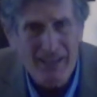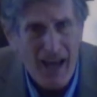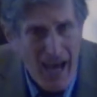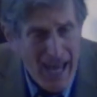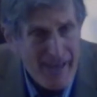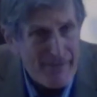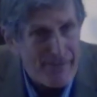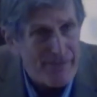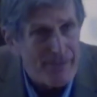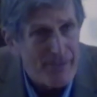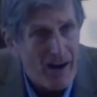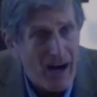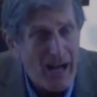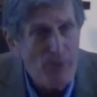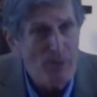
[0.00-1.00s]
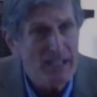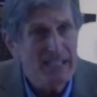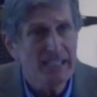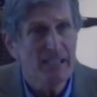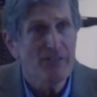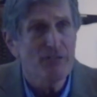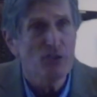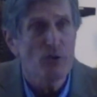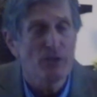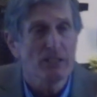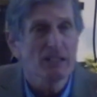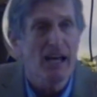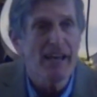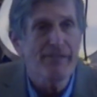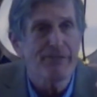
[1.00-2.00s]
life. I want to give you the
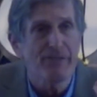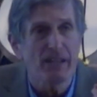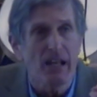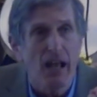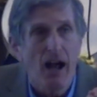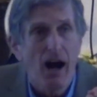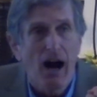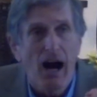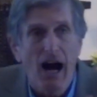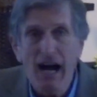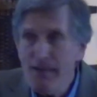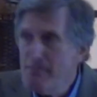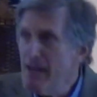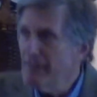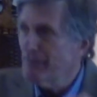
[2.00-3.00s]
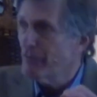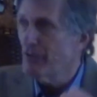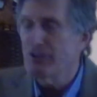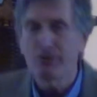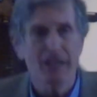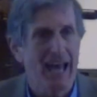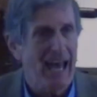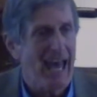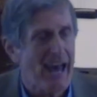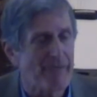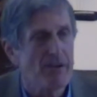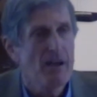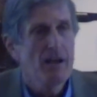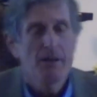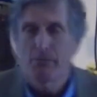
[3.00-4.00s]
life that I meant for you to have.